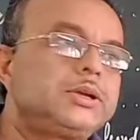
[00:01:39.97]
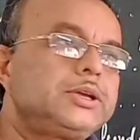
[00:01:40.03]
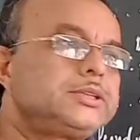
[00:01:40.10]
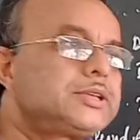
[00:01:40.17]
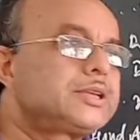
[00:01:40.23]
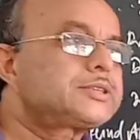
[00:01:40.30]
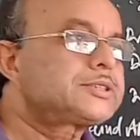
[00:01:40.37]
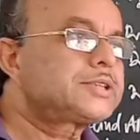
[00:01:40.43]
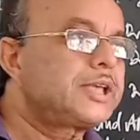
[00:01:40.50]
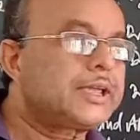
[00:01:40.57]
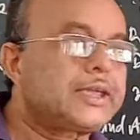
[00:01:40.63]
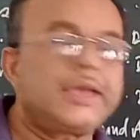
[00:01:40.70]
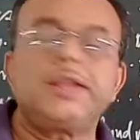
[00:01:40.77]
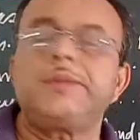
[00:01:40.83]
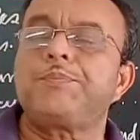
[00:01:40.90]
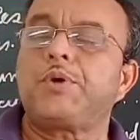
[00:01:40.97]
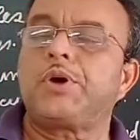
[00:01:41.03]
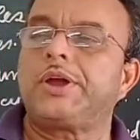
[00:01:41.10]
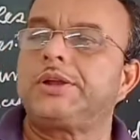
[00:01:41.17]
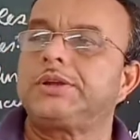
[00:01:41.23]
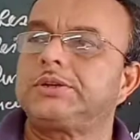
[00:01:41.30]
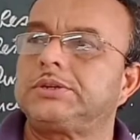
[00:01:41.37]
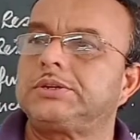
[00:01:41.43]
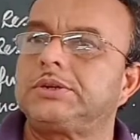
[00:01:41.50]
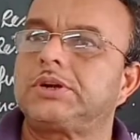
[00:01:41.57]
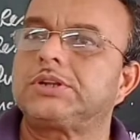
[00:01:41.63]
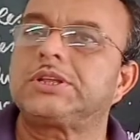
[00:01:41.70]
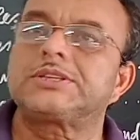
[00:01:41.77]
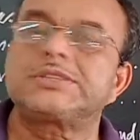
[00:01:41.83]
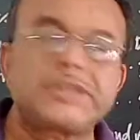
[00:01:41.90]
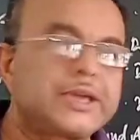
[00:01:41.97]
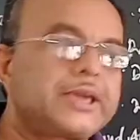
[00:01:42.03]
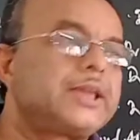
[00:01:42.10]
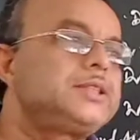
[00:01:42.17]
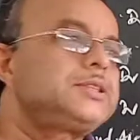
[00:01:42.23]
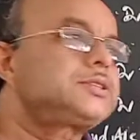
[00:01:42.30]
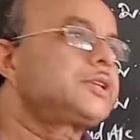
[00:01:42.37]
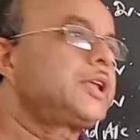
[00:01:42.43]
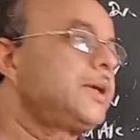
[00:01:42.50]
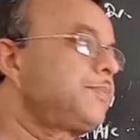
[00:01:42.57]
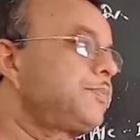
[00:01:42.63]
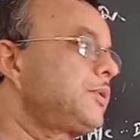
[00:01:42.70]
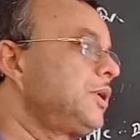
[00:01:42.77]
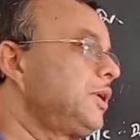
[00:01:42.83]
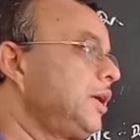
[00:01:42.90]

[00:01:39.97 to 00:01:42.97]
is the second point or the second step